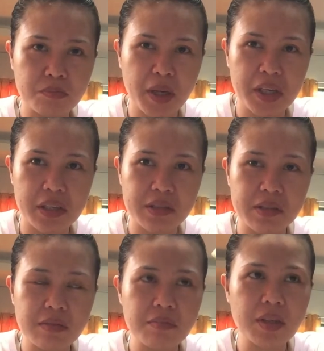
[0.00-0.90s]

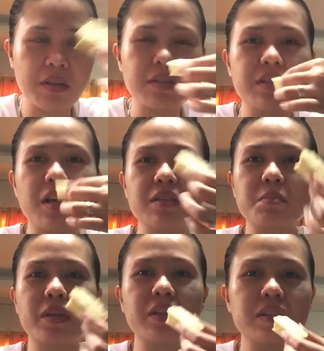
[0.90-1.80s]
panis, because it has
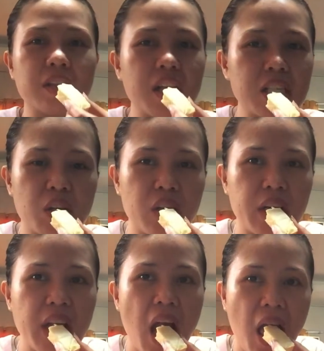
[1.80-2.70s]
panis taste
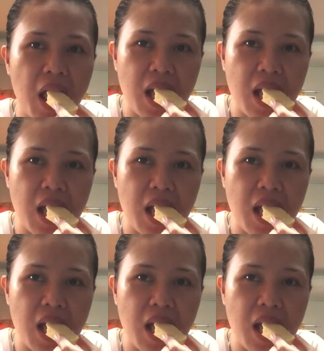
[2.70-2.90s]
already.